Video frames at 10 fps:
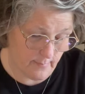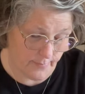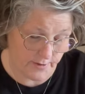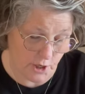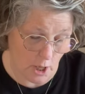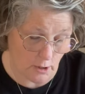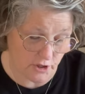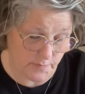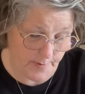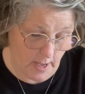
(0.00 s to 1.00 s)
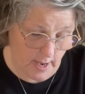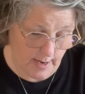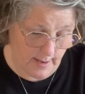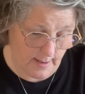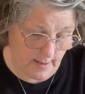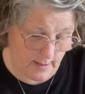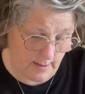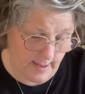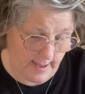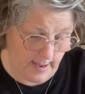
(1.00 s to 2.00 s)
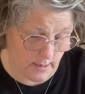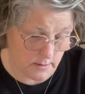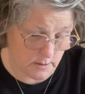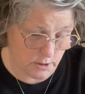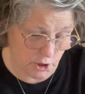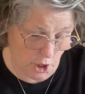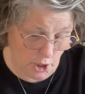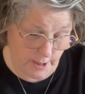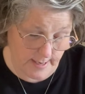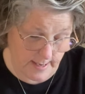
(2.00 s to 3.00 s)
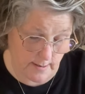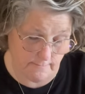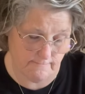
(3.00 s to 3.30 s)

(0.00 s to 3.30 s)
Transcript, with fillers: the dollar spot at Target.